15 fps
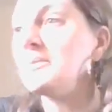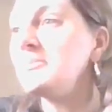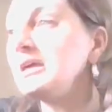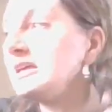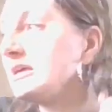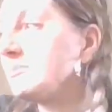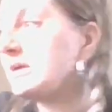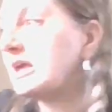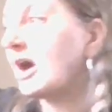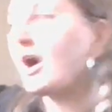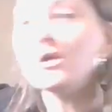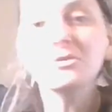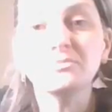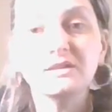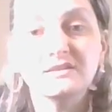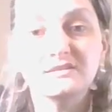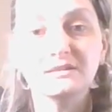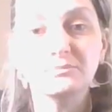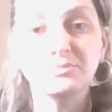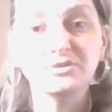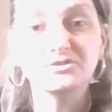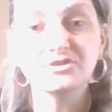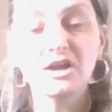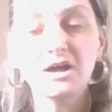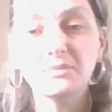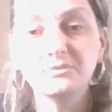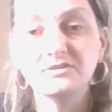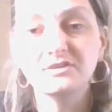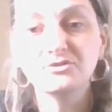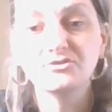making me homeless in
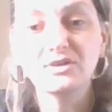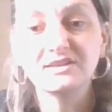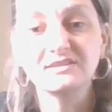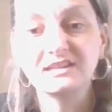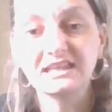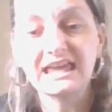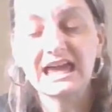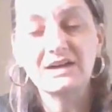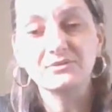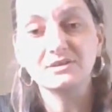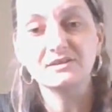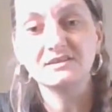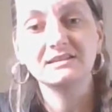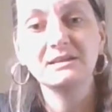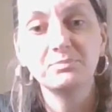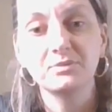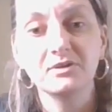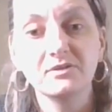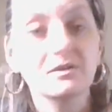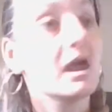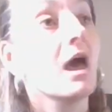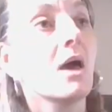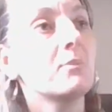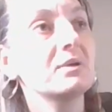pyjamas and dressing gown and slippers